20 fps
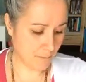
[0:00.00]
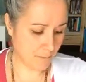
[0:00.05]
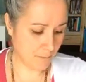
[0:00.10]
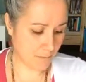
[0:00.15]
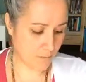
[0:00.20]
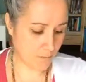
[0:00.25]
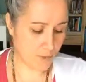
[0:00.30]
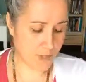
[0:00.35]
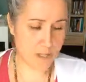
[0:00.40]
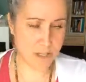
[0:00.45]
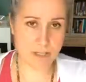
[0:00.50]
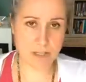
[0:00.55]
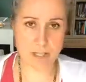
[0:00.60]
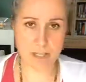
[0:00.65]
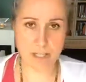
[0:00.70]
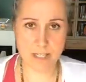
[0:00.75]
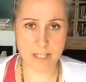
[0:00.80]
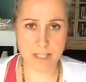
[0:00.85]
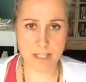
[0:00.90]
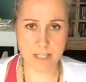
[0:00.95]
Which
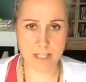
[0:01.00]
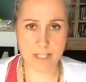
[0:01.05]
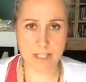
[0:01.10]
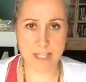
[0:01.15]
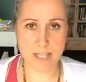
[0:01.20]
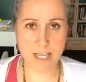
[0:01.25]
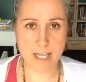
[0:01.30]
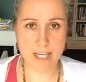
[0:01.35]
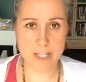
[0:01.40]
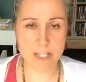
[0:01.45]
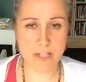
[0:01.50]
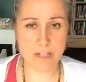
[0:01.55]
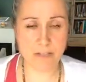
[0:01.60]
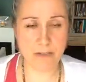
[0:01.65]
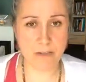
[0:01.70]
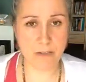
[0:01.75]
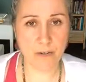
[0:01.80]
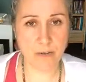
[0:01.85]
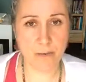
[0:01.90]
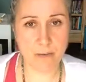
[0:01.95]
is an
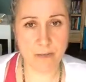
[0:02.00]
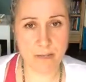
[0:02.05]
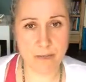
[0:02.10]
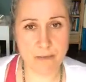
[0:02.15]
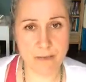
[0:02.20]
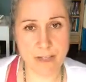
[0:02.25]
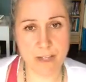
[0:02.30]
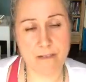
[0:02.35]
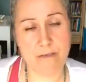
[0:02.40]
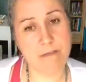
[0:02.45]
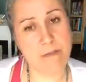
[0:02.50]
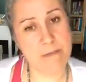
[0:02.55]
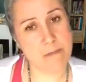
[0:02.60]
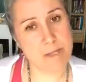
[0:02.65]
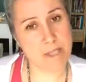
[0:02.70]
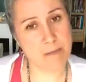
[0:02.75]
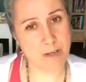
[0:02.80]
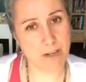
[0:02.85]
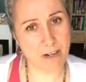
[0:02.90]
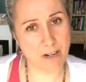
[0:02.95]
indication with me from
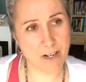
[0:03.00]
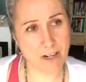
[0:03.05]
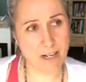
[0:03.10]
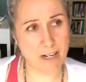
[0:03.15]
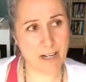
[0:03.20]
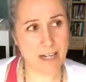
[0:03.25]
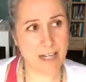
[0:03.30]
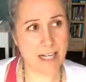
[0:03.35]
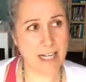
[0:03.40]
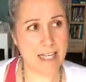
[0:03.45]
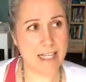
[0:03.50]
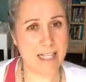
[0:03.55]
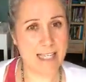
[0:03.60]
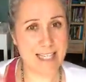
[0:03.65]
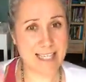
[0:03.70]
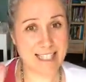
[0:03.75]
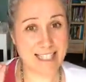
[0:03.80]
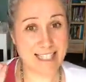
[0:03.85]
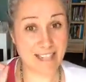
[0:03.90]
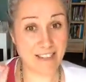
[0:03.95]
Spirit that it
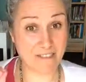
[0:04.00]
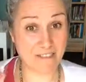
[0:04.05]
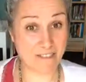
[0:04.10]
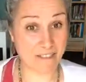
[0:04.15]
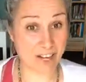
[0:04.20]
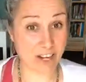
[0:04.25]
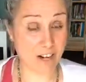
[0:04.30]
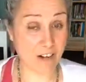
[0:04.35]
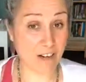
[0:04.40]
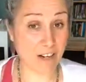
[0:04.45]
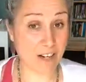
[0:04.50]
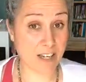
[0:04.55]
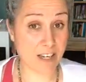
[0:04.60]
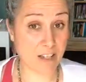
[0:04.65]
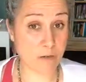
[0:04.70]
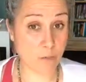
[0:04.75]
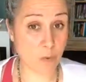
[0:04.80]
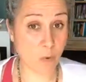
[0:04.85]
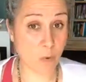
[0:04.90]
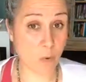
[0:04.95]
is a very
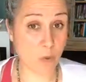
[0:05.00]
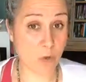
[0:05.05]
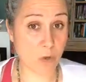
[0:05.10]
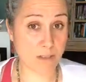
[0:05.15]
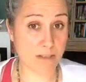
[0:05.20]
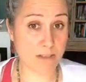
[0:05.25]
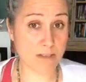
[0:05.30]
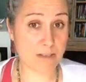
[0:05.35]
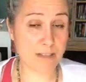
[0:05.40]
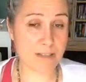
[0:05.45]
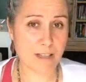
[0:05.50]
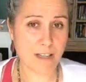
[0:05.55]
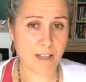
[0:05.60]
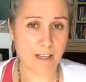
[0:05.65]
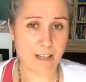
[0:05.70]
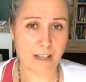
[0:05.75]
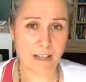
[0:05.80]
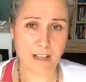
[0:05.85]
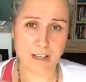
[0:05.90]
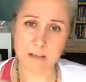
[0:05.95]
important
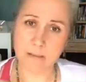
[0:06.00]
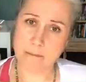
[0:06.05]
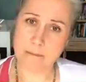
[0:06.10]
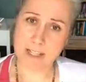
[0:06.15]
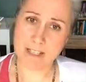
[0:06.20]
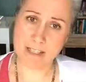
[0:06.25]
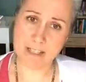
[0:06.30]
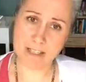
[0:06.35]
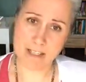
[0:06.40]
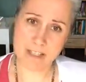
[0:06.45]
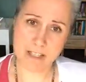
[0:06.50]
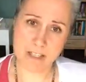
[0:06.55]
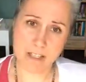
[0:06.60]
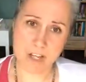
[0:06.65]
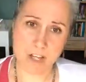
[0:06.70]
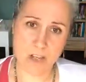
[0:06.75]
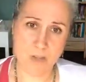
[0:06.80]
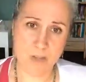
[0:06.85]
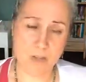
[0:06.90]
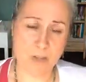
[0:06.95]
message.
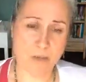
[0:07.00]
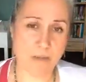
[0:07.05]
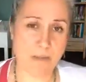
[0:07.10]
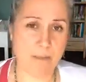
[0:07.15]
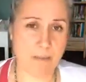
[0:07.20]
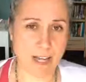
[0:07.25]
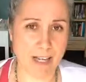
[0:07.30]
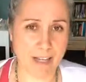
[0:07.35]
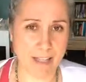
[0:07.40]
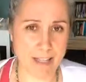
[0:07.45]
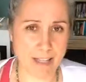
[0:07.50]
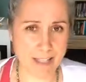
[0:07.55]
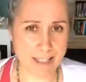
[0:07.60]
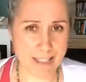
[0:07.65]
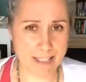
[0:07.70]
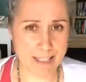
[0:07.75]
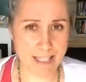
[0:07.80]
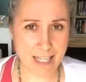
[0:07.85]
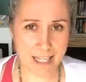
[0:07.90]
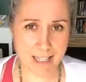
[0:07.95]
So Rebecca,
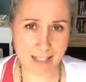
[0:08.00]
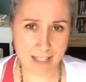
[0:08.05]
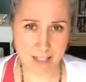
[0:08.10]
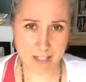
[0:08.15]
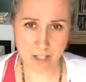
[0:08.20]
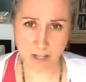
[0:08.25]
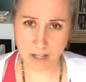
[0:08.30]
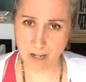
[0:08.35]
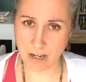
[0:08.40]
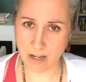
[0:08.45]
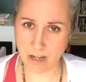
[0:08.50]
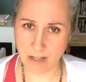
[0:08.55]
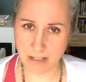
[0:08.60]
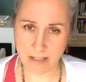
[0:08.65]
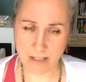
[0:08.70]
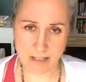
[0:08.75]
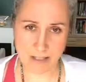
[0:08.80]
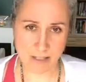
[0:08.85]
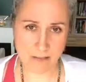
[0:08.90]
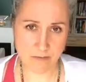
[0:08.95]
take that to
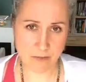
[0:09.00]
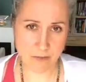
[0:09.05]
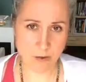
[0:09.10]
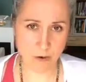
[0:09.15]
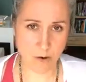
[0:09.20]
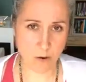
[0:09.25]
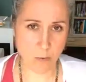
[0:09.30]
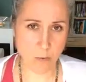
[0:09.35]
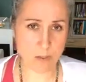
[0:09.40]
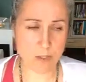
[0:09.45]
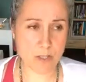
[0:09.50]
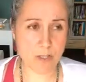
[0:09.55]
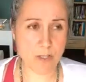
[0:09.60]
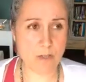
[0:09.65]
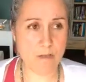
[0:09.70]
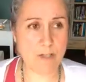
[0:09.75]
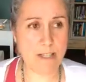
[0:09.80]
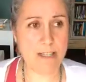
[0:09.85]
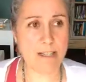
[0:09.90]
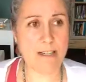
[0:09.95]
heart if you're open to
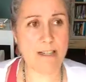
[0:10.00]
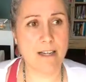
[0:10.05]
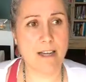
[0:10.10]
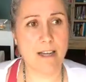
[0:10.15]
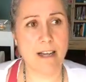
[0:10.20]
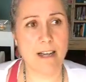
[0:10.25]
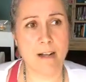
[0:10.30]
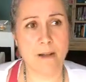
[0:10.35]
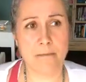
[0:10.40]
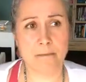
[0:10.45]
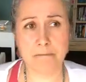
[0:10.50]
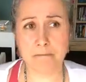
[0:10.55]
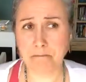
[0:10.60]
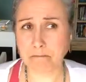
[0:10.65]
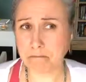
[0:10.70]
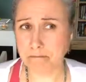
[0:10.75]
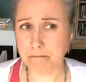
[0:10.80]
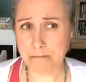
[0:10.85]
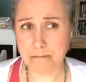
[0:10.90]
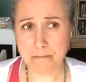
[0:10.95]
it.
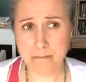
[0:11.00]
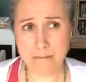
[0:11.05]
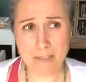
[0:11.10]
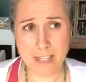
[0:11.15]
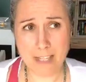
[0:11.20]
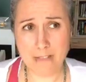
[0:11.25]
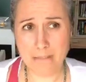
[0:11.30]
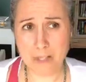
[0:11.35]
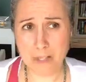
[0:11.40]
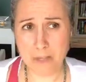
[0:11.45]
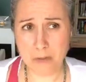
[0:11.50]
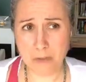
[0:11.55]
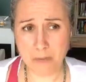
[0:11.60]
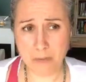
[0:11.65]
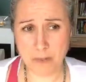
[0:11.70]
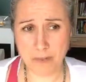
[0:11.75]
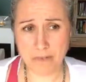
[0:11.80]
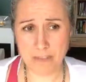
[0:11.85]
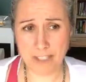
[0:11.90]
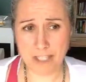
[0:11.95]
If you don't know
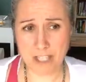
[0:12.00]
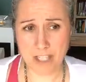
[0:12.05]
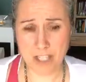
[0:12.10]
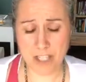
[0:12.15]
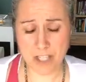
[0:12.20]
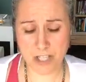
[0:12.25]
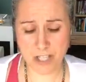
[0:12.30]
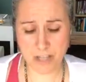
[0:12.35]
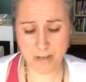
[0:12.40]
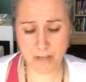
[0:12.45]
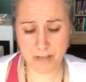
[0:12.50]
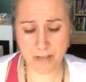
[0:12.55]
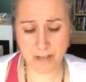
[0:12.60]
what relationship,